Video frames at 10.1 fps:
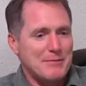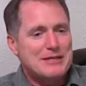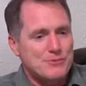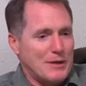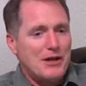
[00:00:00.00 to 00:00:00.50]

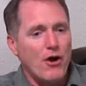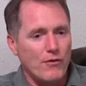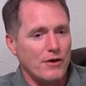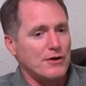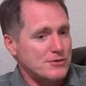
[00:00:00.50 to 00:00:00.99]
because we know
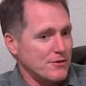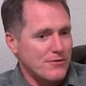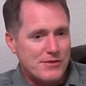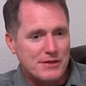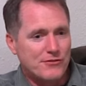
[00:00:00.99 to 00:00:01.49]
there are
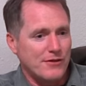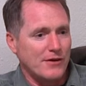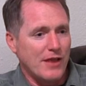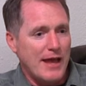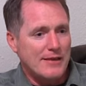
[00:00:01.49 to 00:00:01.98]
certain things that
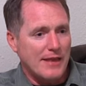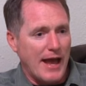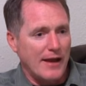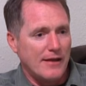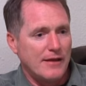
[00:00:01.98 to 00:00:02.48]
are like
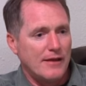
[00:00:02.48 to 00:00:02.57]
that.